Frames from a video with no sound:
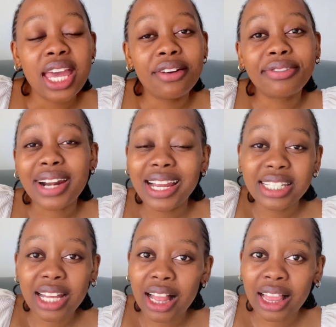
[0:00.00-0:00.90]

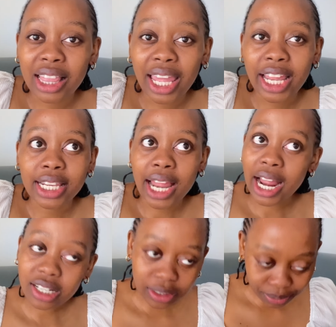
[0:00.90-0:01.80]
fragile in
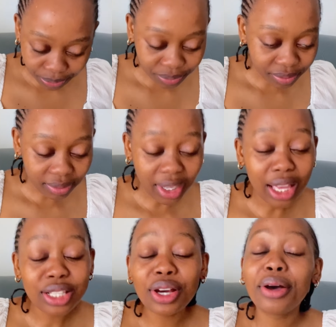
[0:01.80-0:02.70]
that.
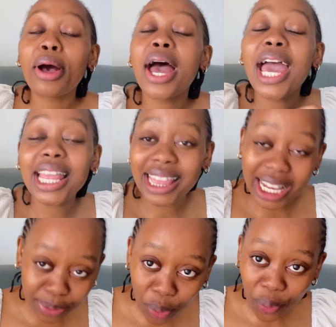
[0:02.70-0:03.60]
So at
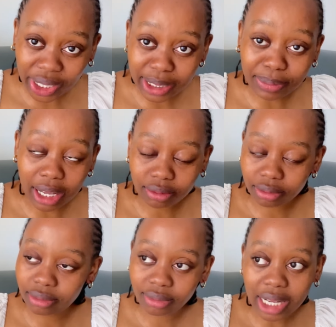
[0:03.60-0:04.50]
that point, I'm like,
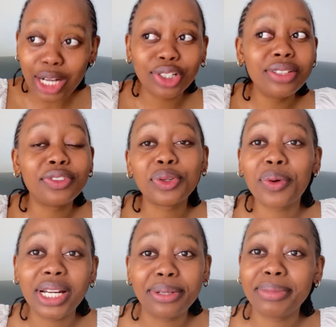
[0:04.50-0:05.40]
I don't even know
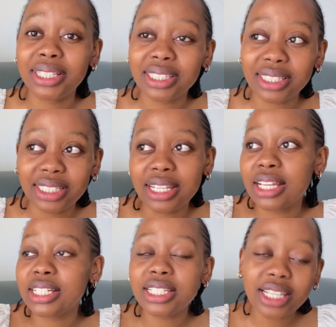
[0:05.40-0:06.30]
what it means. They're
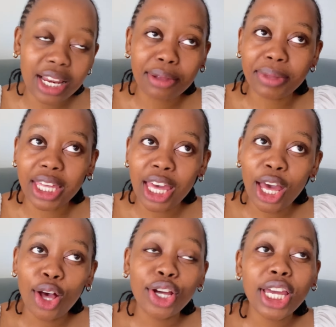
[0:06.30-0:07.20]
just telling me,
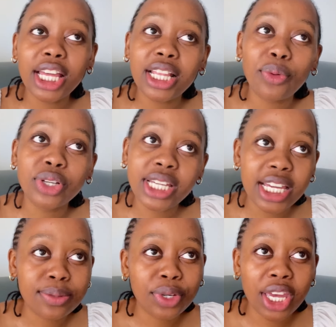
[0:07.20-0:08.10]
okay, the water
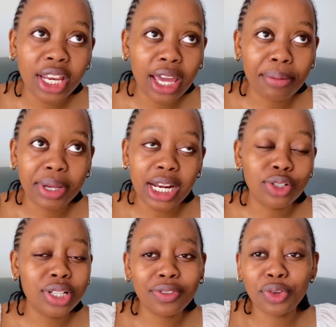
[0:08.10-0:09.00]
is meconium, and I
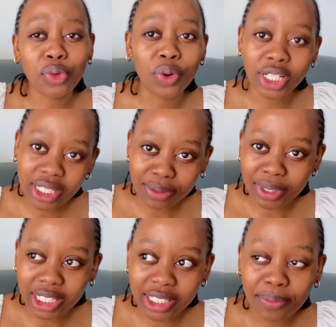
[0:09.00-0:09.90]
don't even know what it means.